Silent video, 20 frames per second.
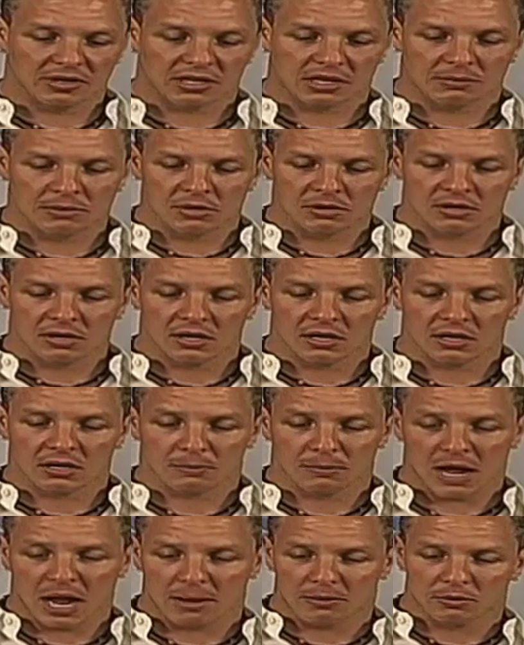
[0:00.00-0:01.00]
The camellia and
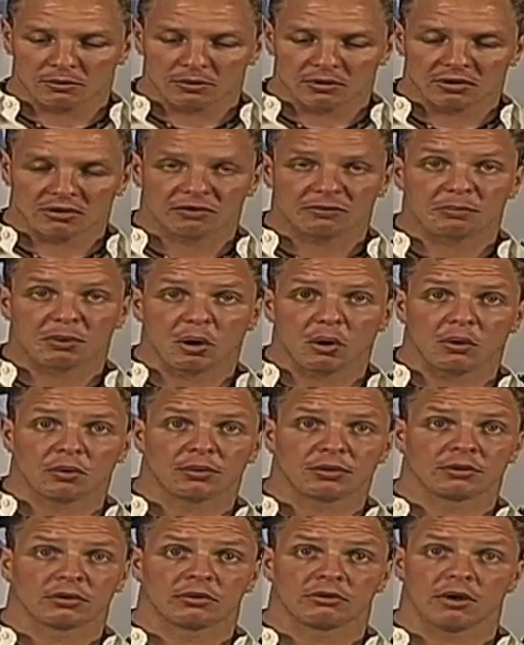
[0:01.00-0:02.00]
the amaryllis,
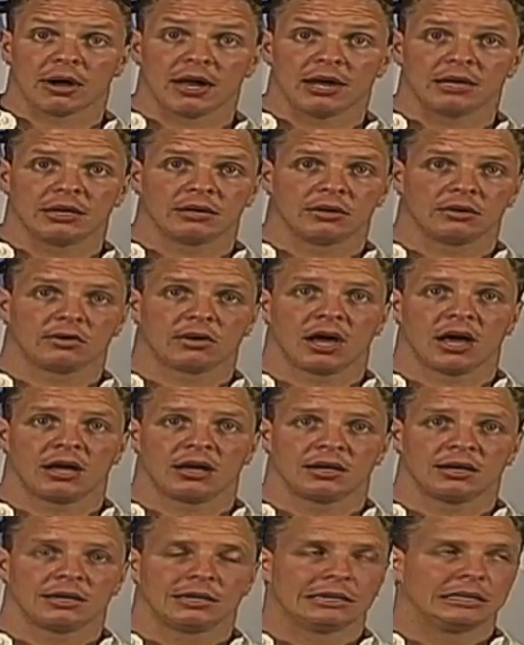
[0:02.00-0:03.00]
both great. Okay.
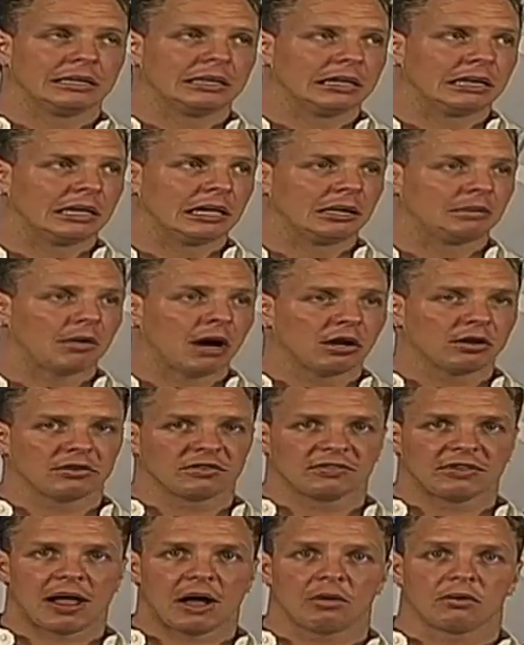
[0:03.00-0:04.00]
Other
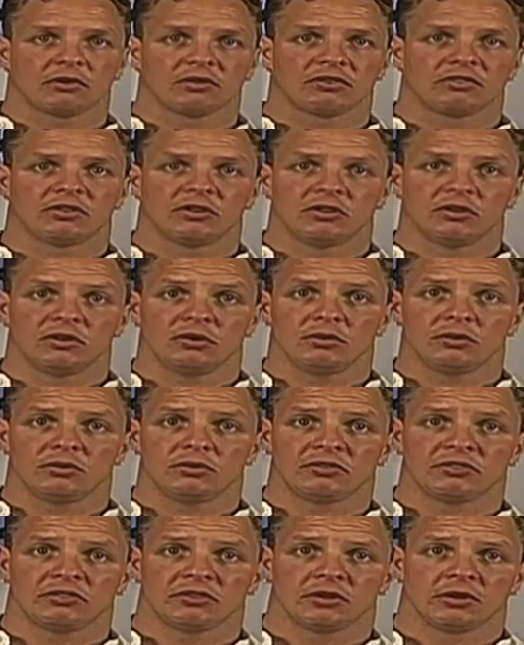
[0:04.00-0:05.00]
flowers to
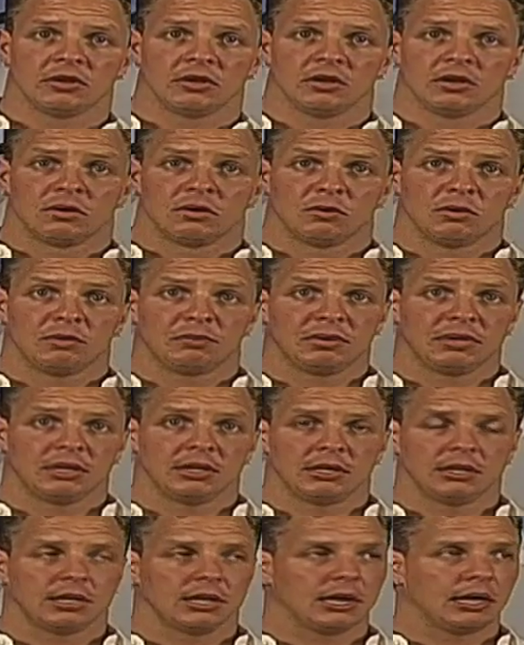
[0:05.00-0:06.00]
use would
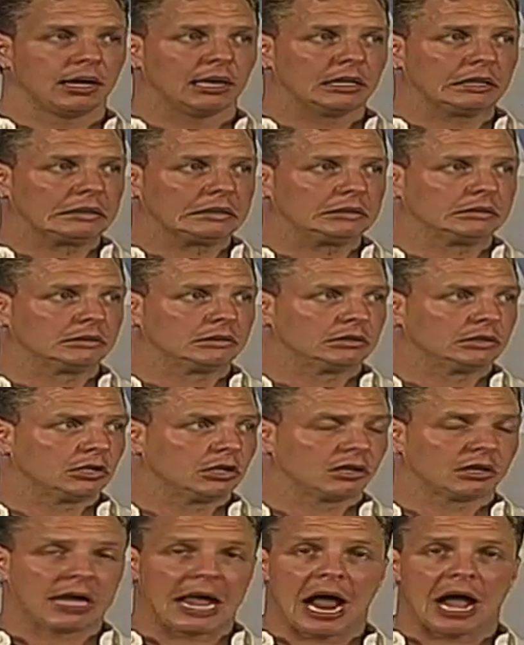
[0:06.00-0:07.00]
be, you
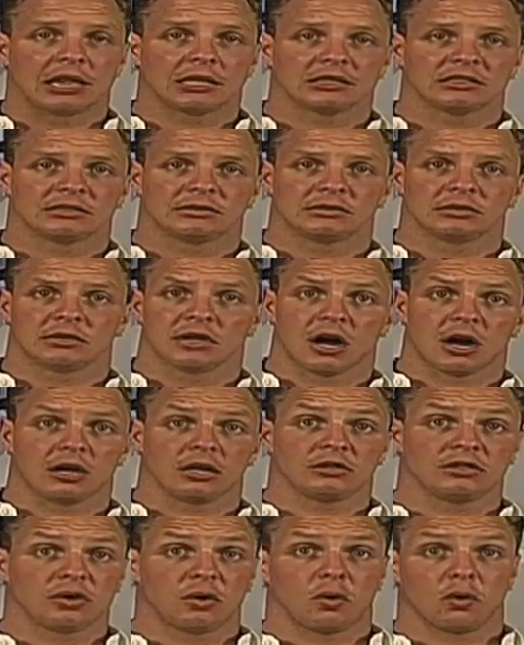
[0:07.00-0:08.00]
know, callas,
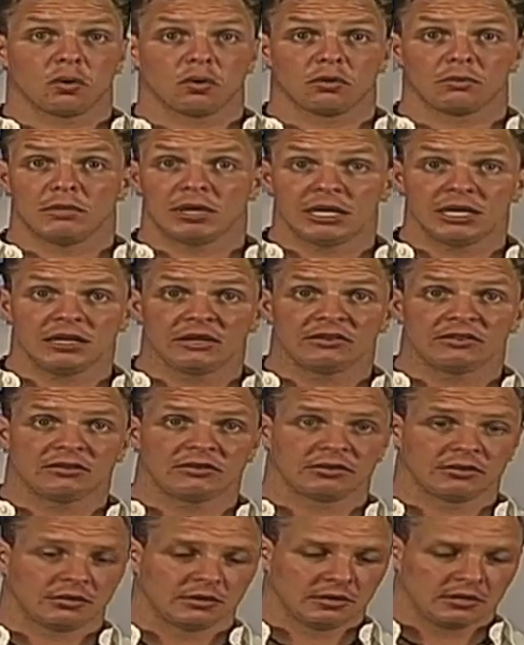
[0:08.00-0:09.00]
large or
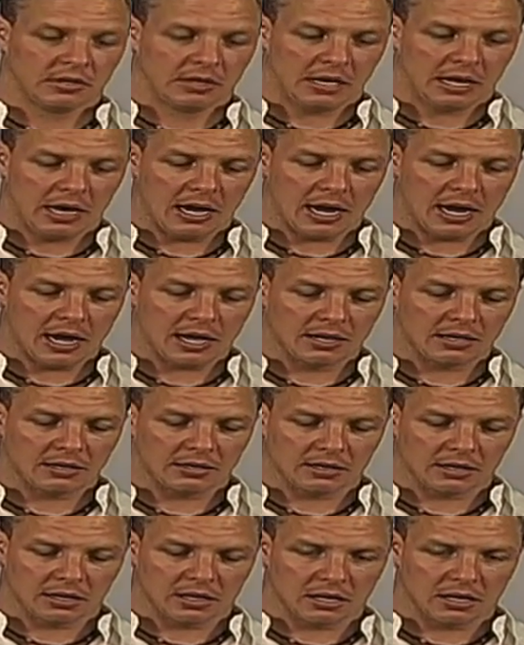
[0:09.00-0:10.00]
minis,
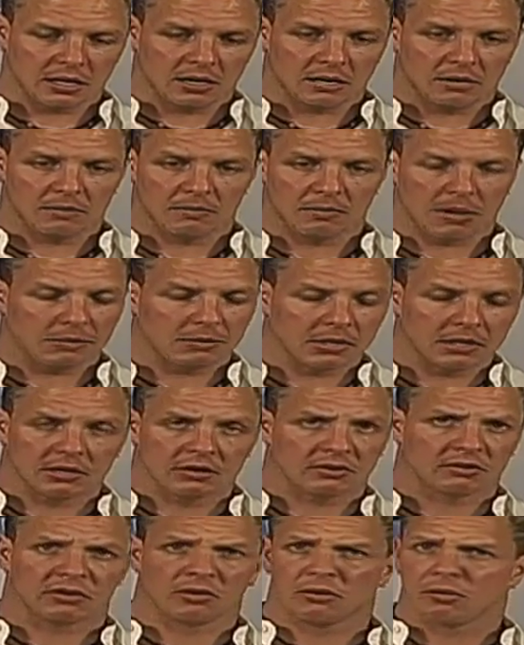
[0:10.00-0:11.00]
and I mean,
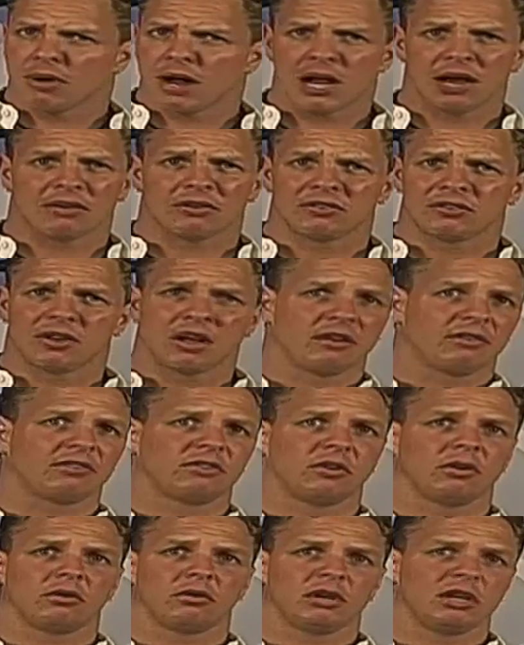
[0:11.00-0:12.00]
there's an array of stuff.
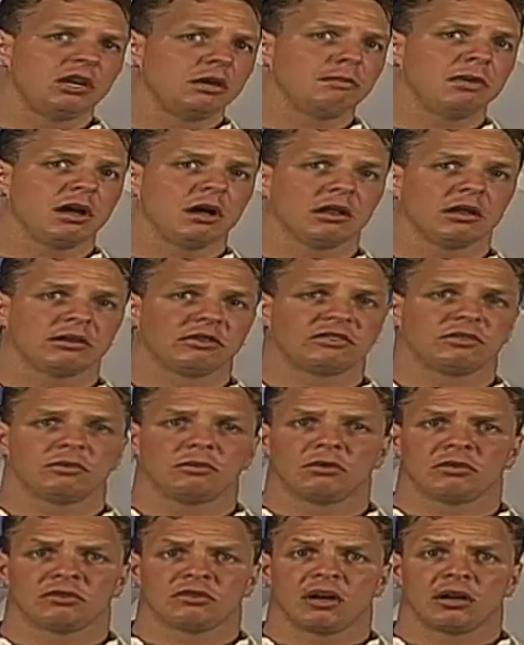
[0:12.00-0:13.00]
So email us, and
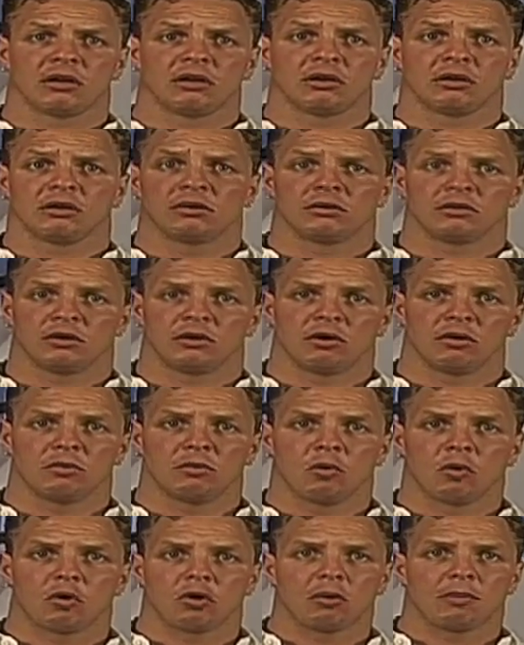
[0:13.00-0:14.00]
we'll tell you, you know,
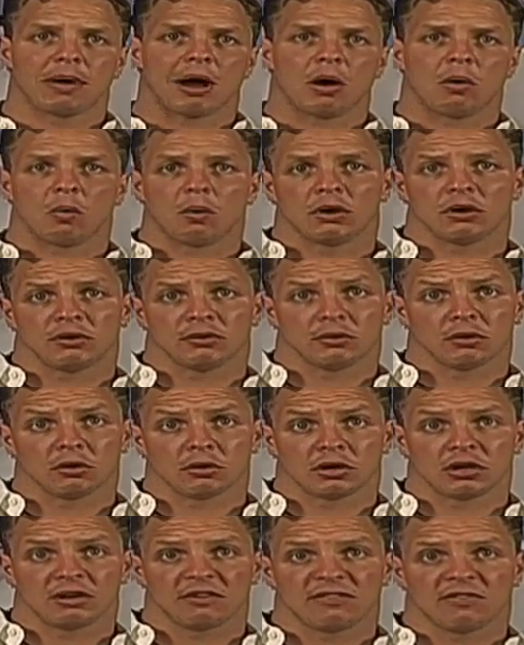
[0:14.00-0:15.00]
more about what you're
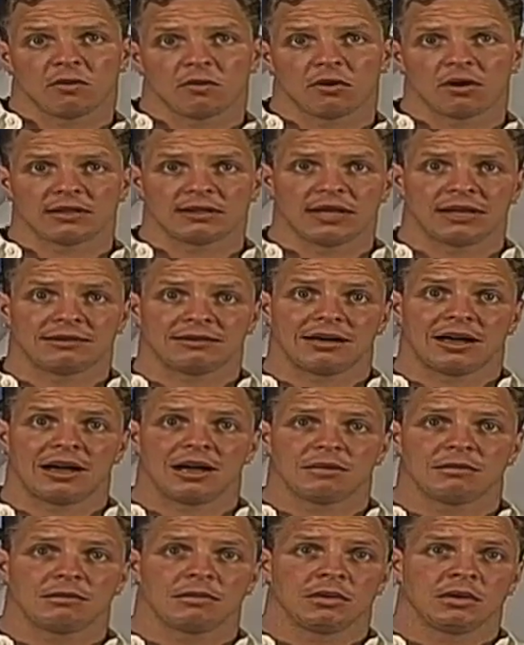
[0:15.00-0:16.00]
looking for at that
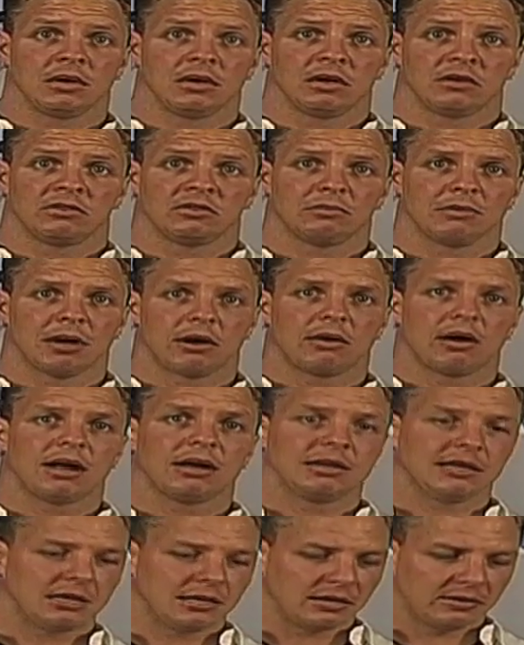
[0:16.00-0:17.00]
time. Some better
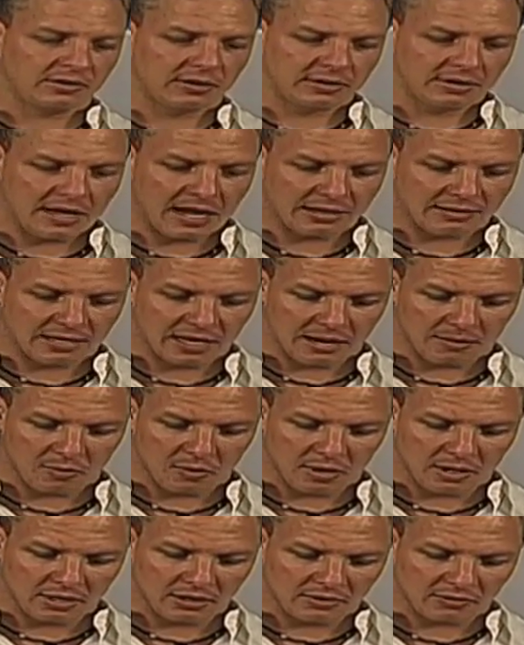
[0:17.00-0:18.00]
ideas at that time,
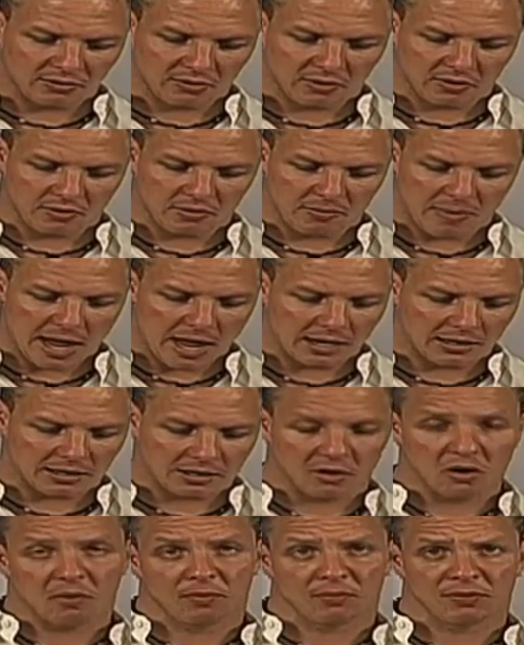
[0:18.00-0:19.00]
right? So,
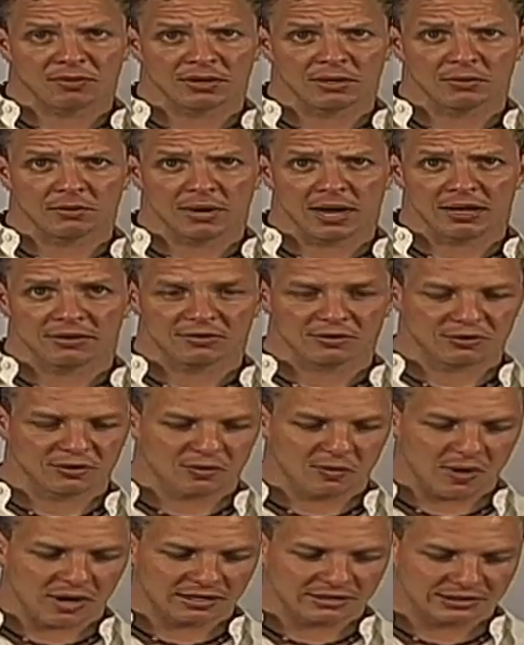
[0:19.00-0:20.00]
Madeline, hopefully we answered your
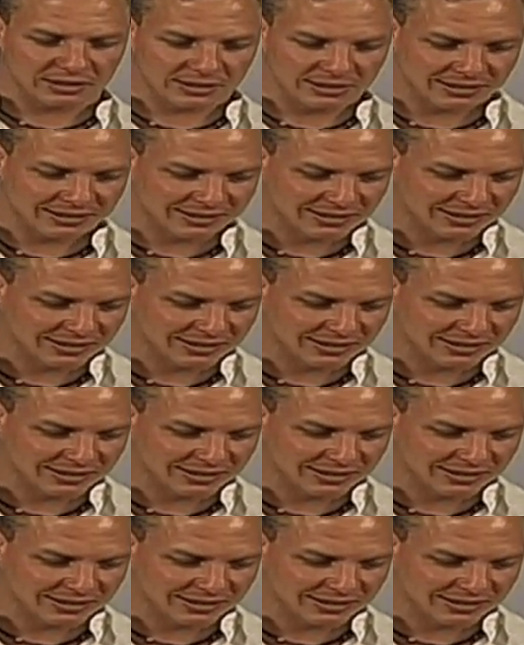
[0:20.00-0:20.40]
question.